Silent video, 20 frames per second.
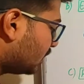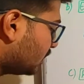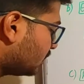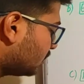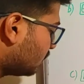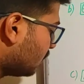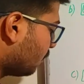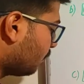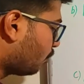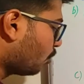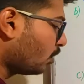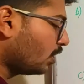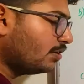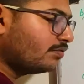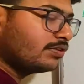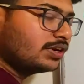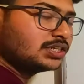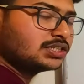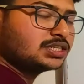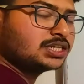this
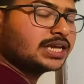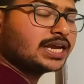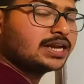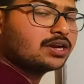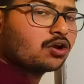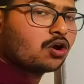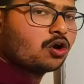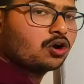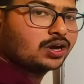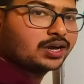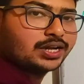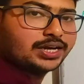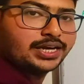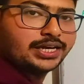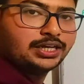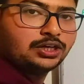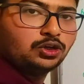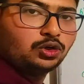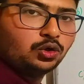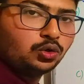proliferation can occur
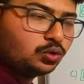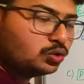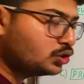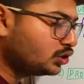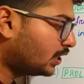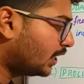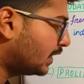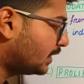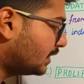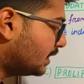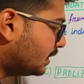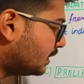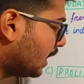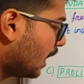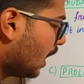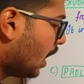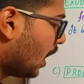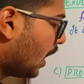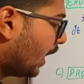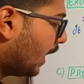in two
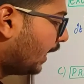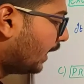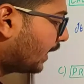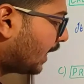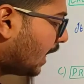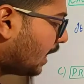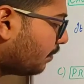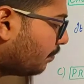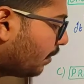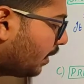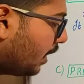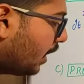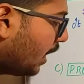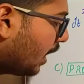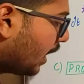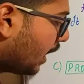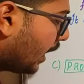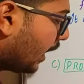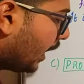stages. It can be,